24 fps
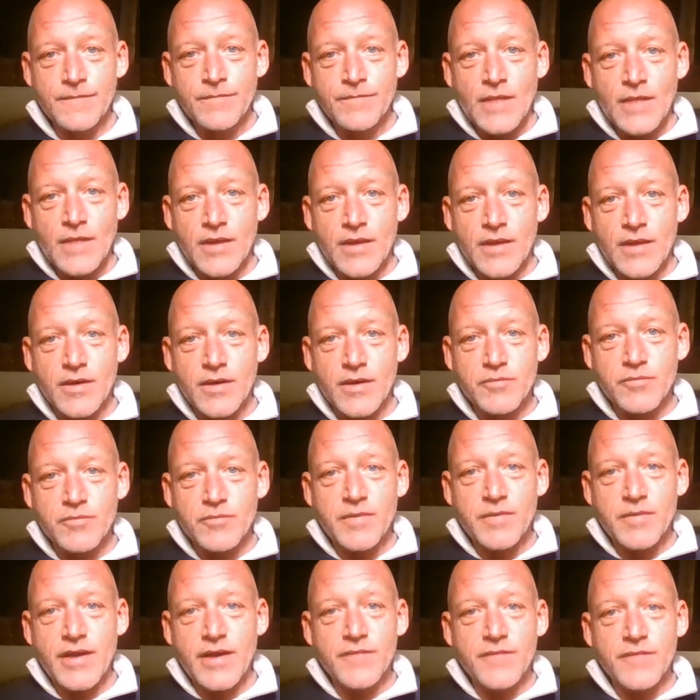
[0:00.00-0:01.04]
you know,
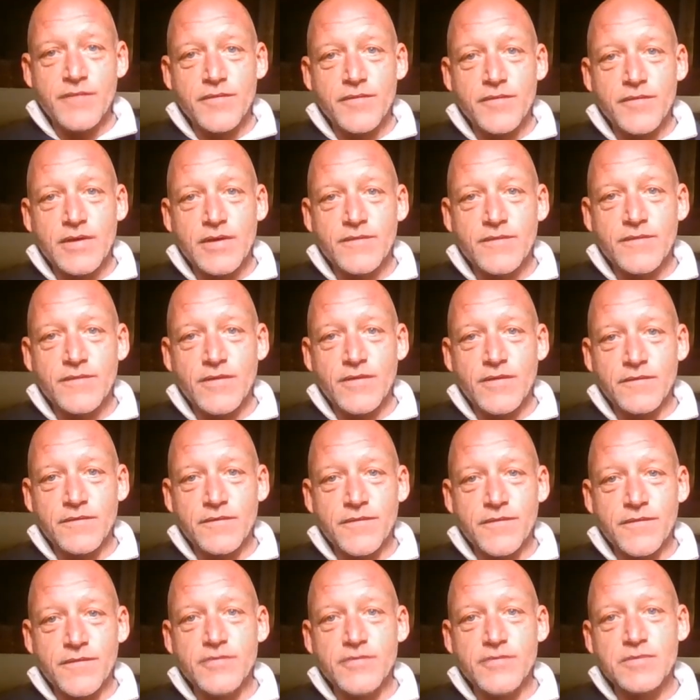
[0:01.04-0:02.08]
prepare you for an uncertain
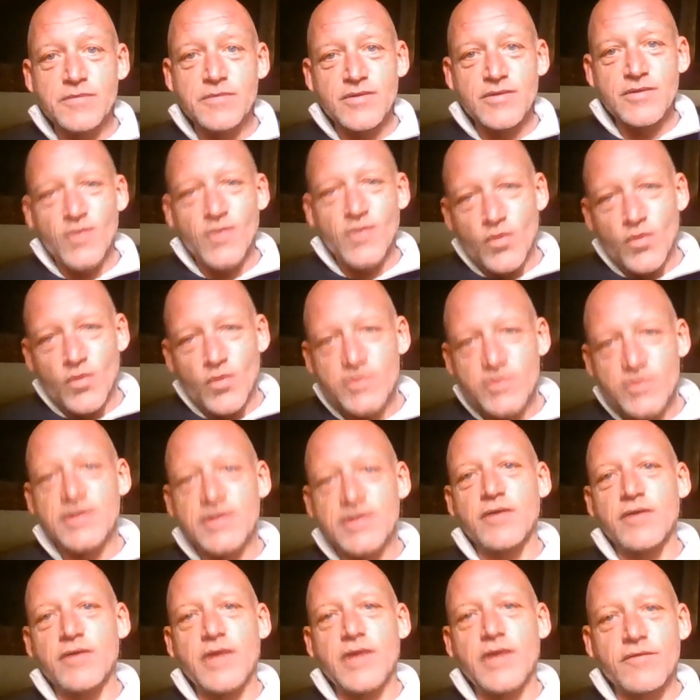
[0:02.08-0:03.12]
future, but
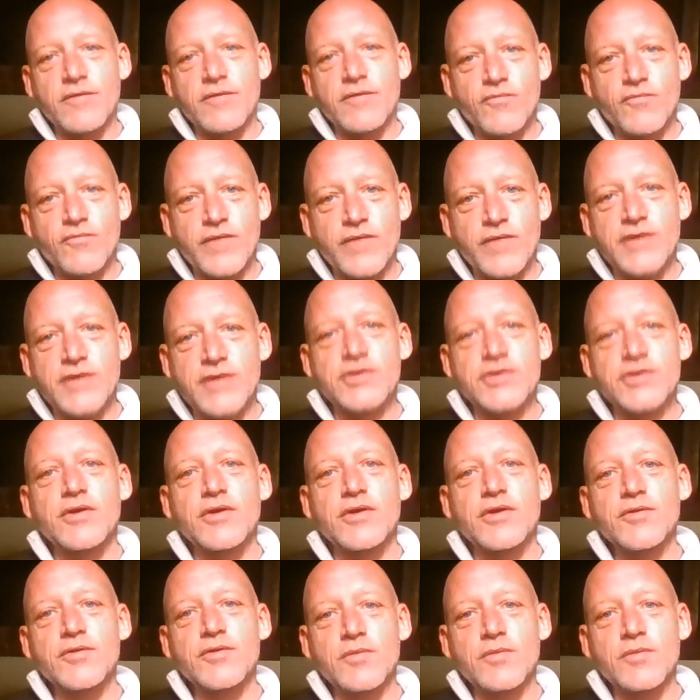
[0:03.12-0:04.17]
also enrich
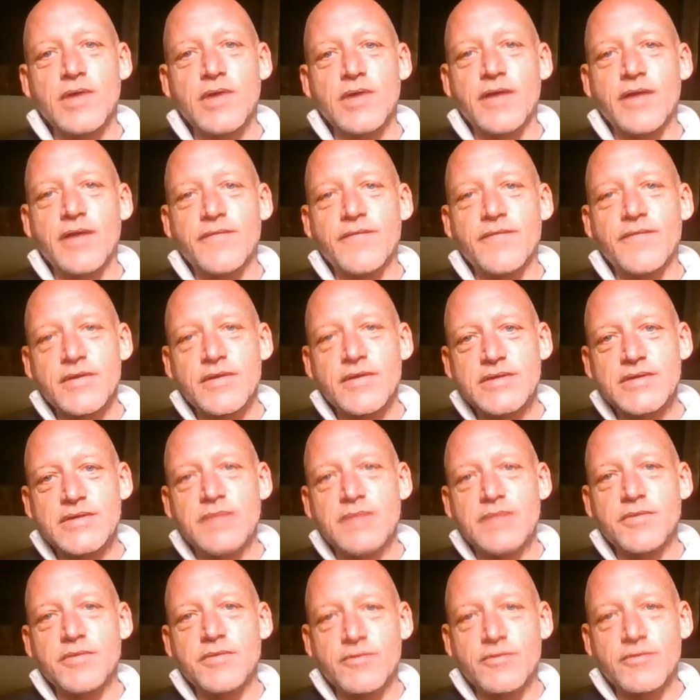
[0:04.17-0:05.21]
your life,
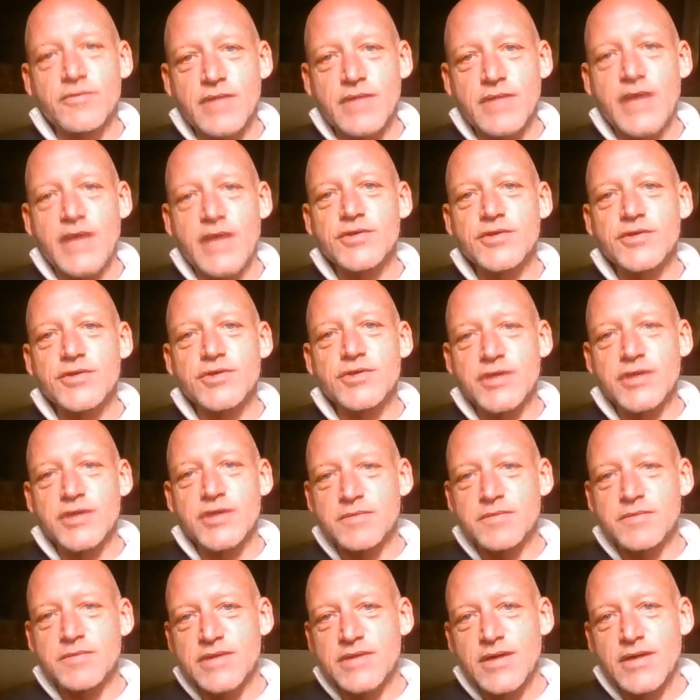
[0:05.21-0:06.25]
deepen your
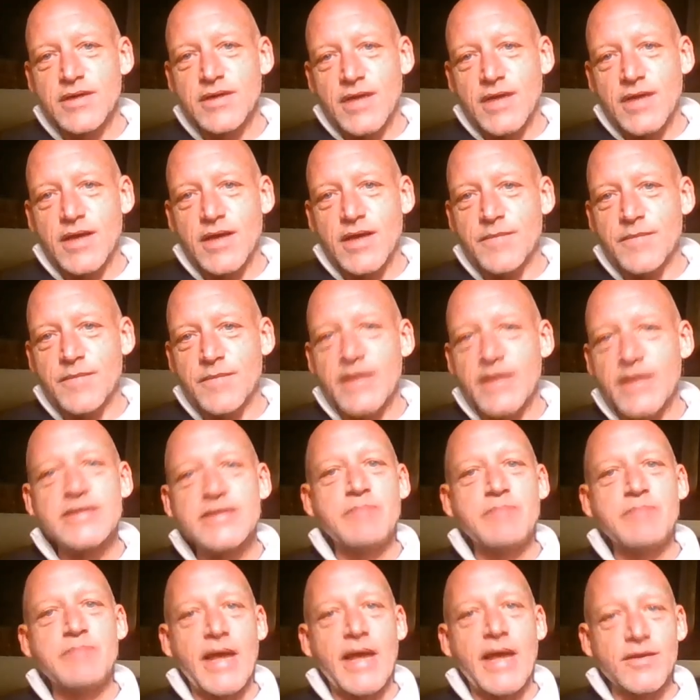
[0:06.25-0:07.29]
relationships,
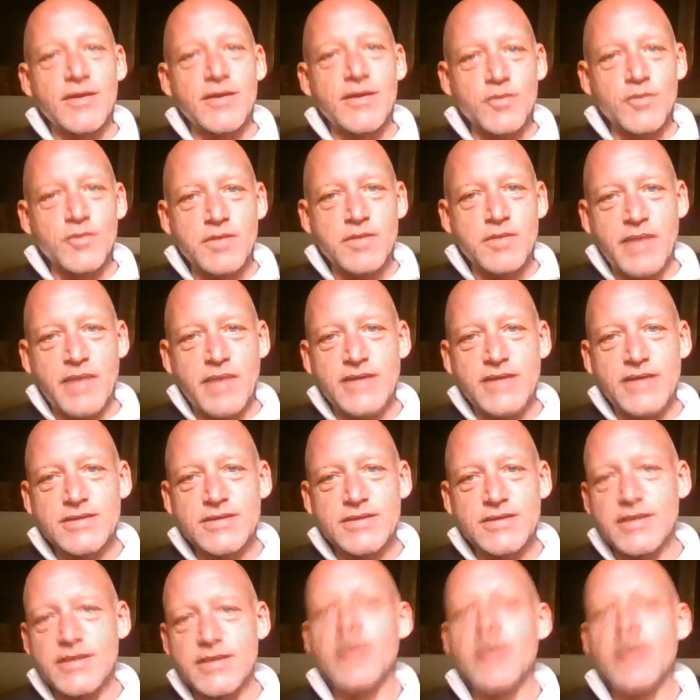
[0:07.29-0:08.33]
expand your
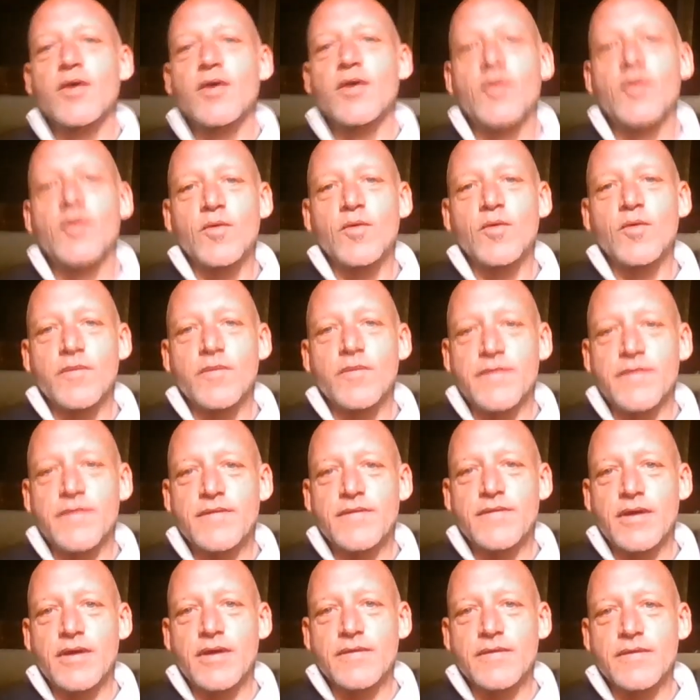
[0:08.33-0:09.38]
capacity, all of this
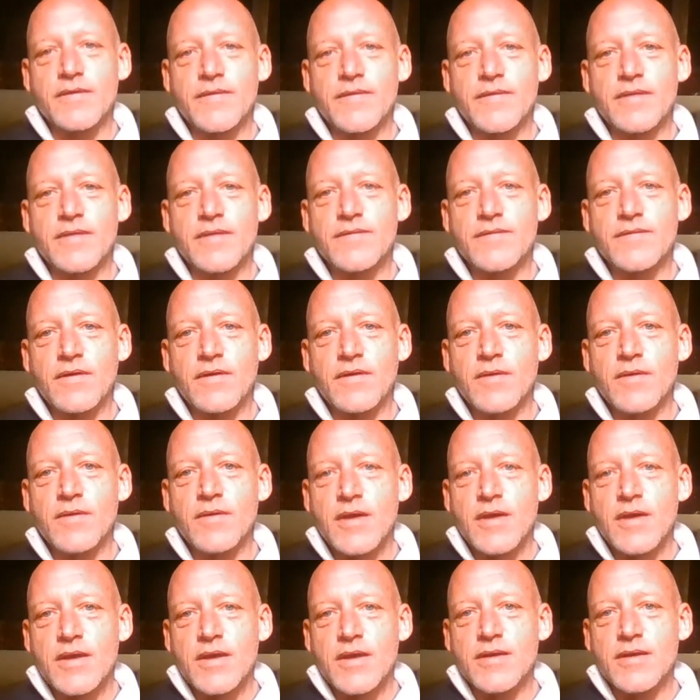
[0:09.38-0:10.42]
kind of thing. So,
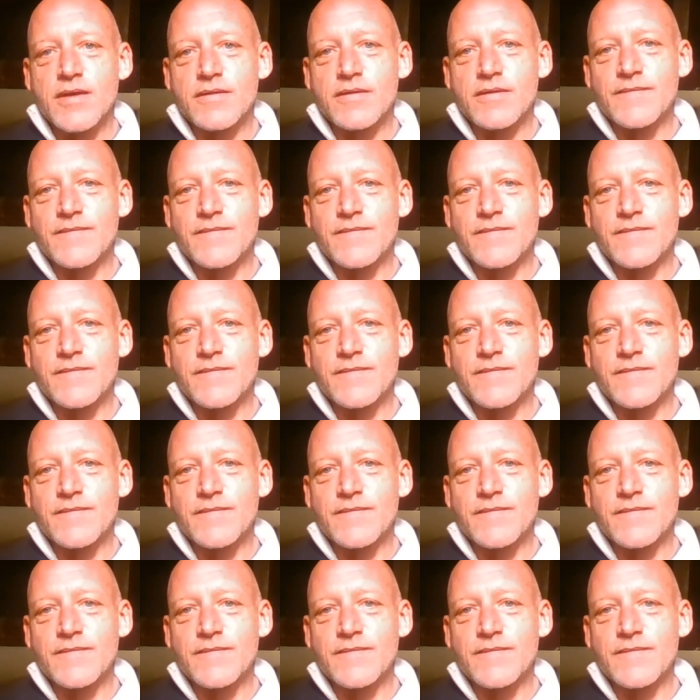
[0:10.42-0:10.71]
you know,